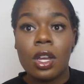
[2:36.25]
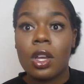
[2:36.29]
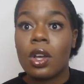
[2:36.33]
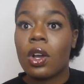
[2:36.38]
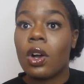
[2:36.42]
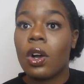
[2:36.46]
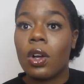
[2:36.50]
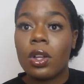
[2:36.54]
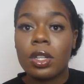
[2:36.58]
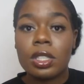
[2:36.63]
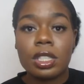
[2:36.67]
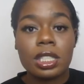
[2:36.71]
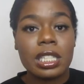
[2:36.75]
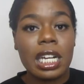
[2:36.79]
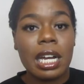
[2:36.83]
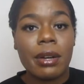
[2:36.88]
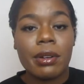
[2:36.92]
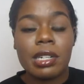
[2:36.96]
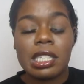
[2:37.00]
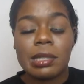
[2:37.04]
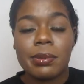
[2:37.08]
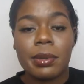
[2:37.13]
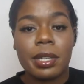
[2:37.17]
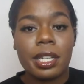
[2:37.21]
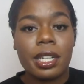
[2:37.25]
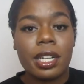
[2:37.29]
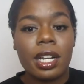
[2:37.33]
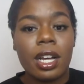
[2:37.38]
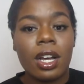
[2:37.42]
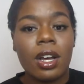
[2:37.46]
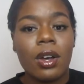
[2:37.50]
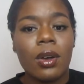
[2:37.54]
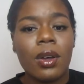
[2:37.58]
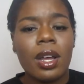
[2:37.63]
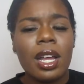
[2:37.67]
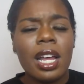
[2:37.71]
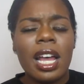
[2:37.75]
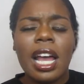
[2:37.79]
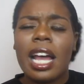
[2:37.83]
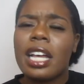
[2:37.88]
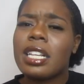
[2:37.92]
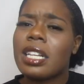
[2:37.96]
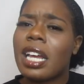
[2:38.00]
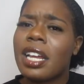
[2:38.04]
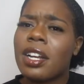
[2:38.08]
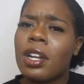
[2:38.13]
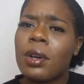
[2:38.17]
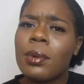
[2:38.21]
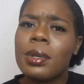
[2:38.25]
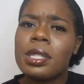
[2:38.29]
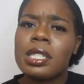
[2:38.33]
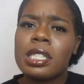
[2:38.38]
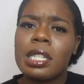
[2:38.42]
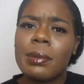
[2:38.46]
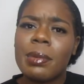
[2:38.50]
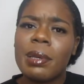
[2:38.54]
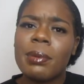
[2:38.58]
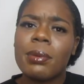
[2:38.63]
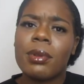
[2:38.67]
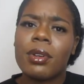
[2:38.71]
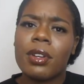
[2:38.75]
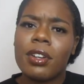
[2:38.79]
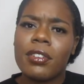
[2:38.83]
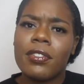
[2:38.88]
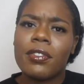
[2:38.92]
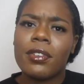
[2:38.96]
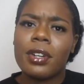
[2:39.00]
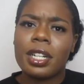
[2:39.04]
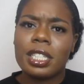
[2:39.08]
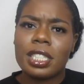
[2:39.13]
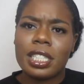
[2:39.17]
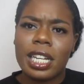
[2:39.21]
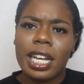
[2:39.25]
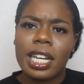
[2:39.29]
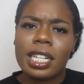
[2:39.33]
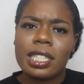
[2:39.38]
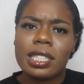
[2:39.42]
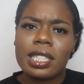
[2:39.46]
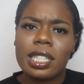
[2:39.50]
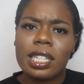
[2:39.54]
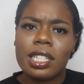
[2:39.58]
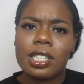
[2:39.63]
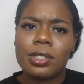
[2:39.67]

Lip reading: Cold showers, but you know, I know when some people go to Fort Jackson,